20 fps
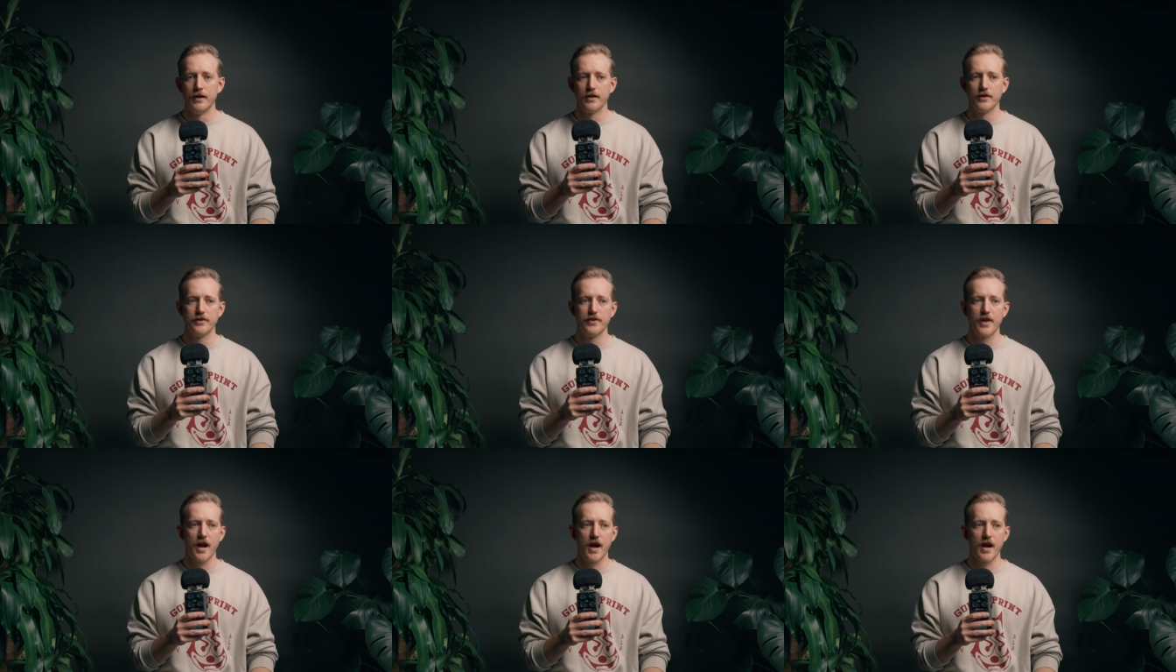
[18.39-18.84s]

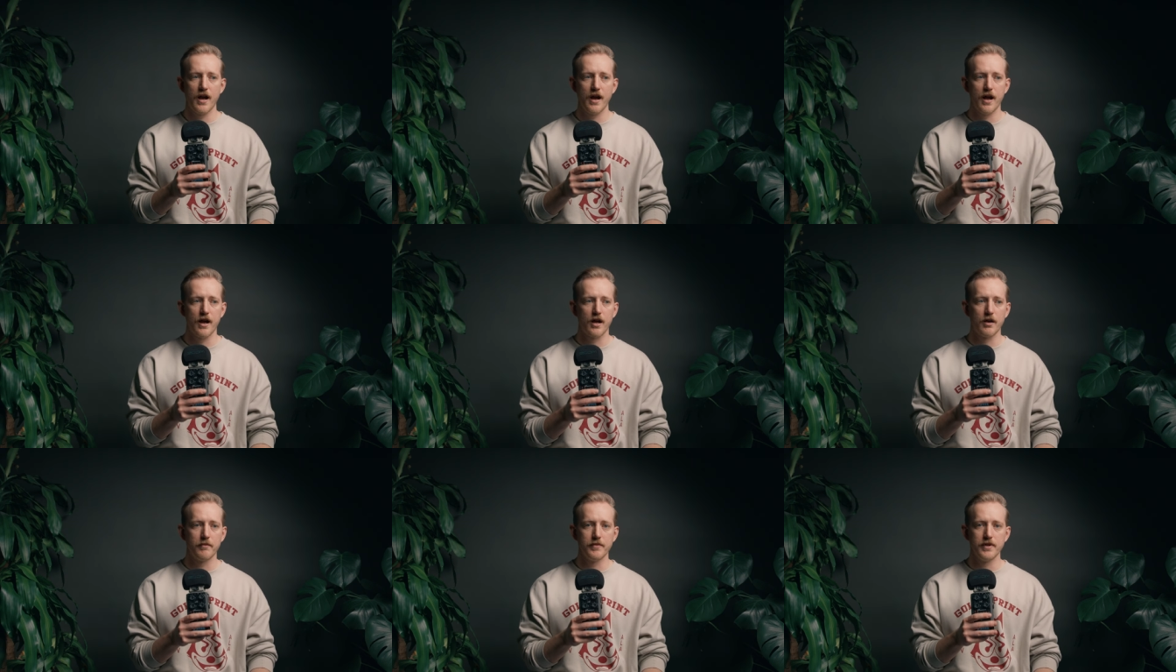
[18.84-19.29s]
that
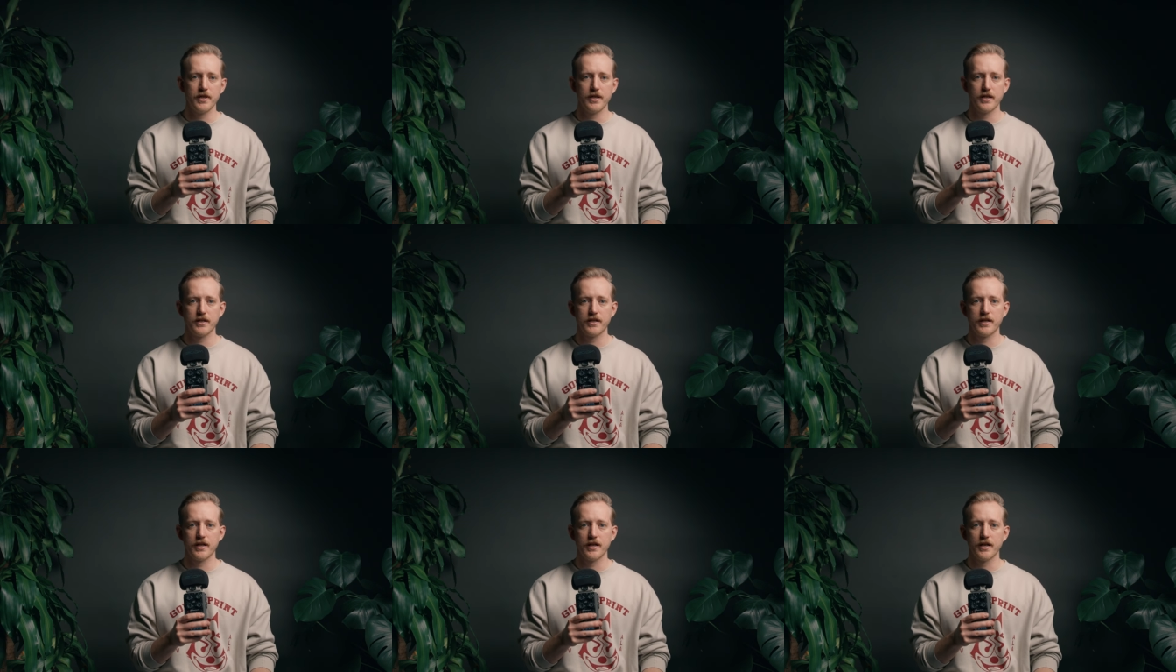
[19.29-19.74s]
help
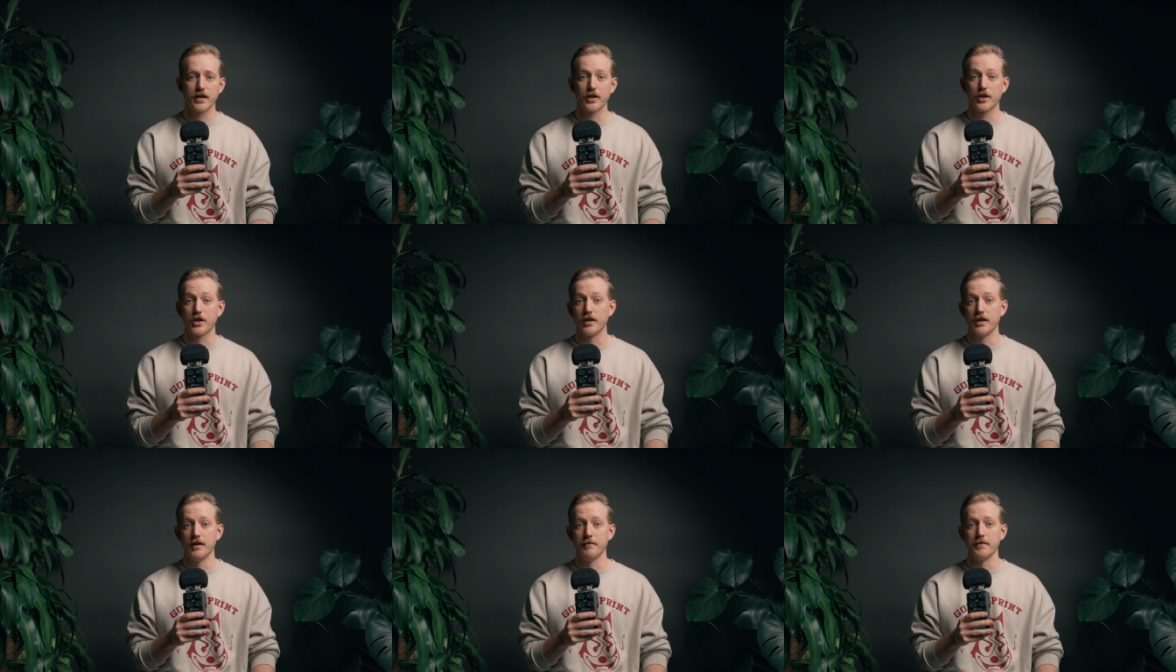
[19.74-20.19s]
me get a
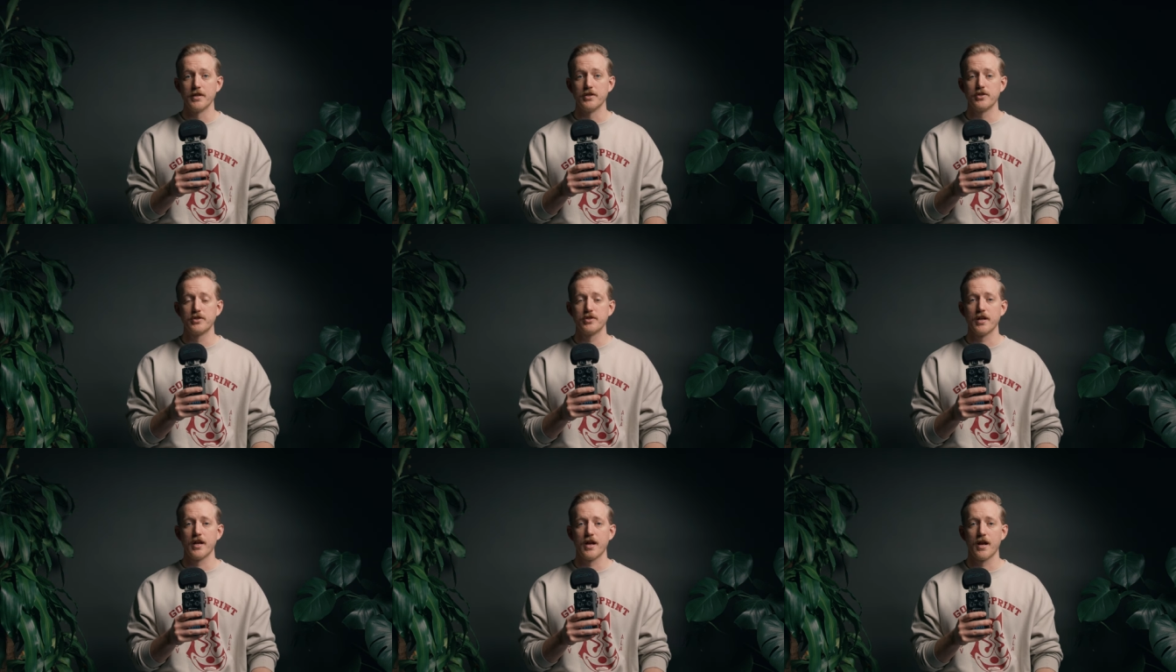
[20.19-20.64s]
good
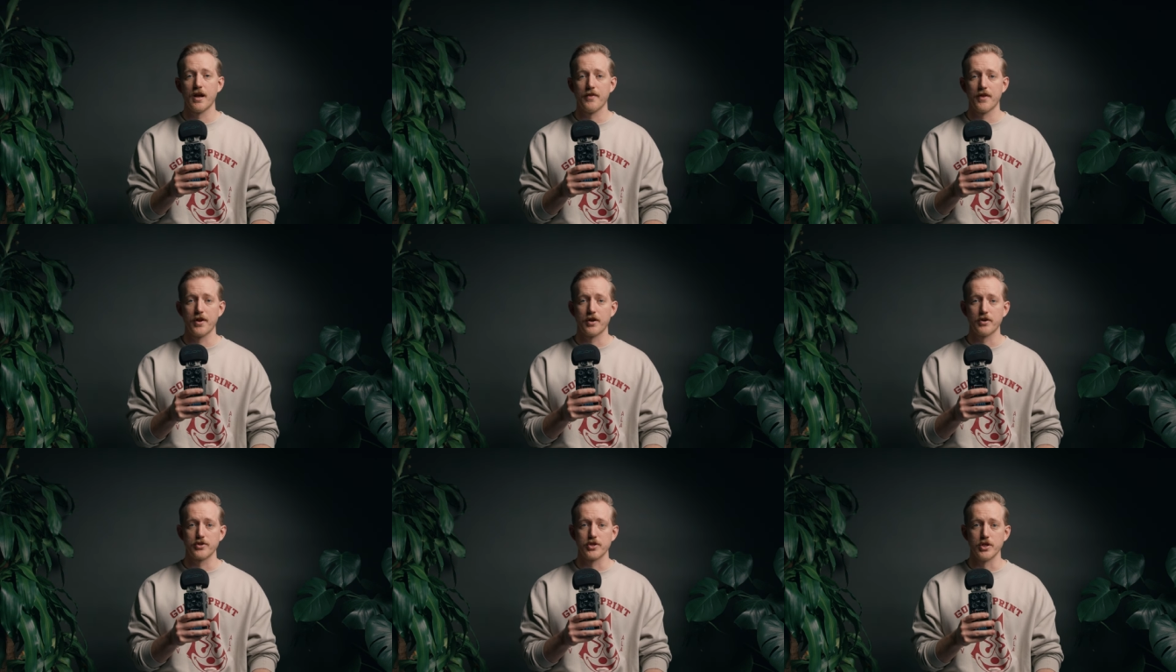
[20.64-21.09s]
image and
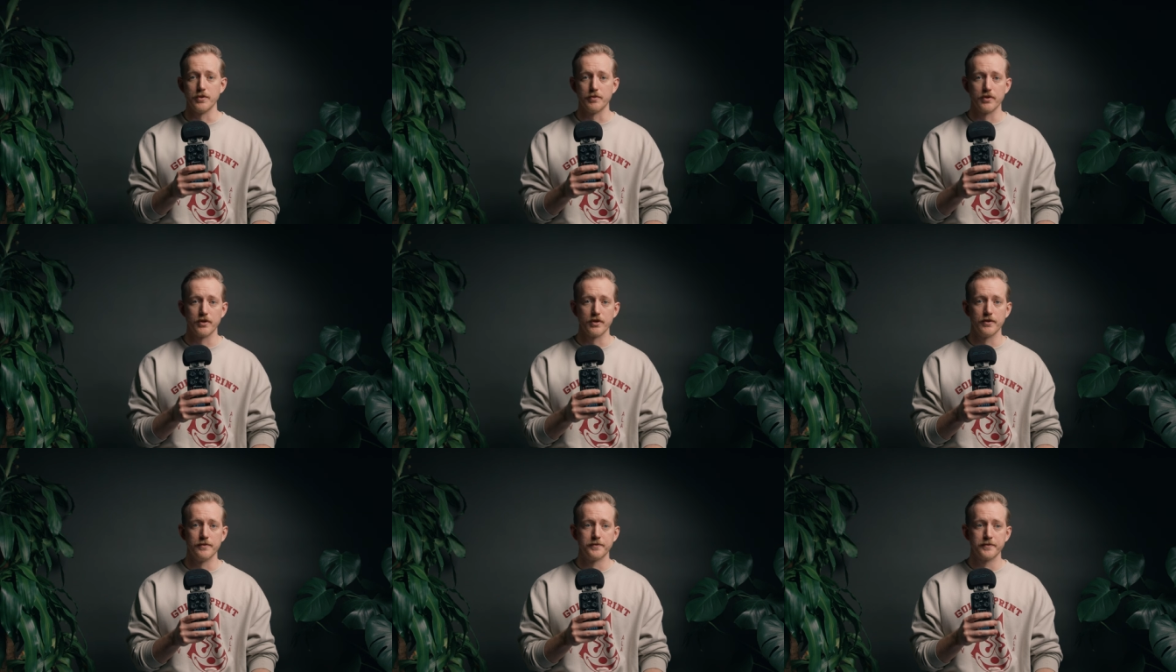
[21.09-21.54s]
that are
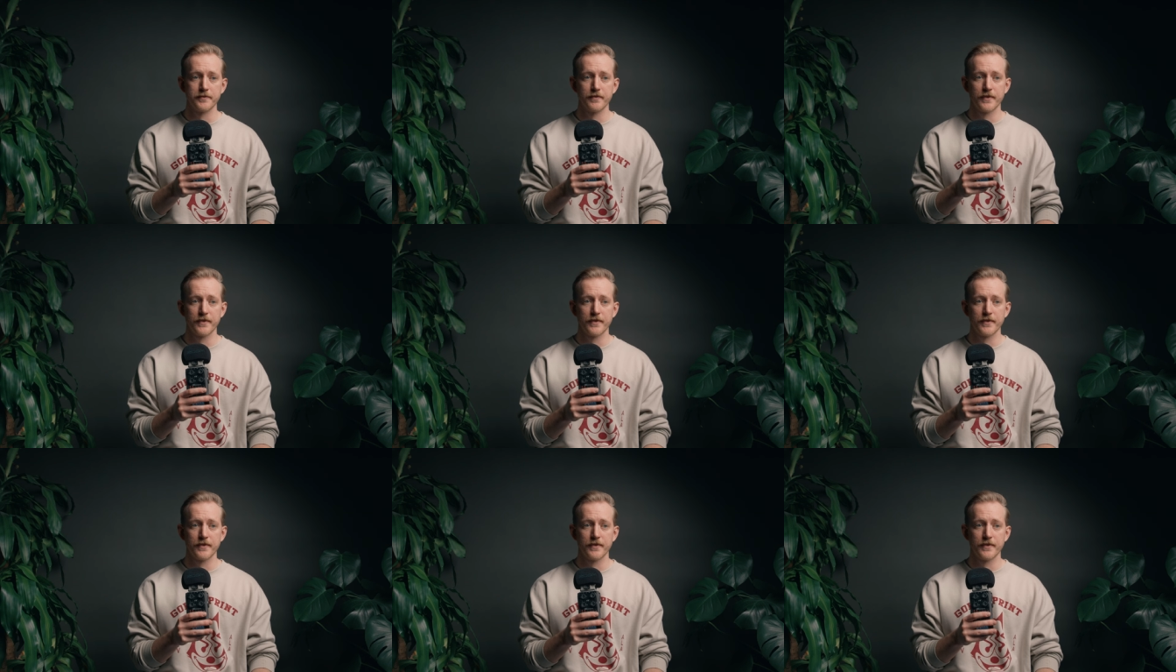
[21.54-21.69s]
super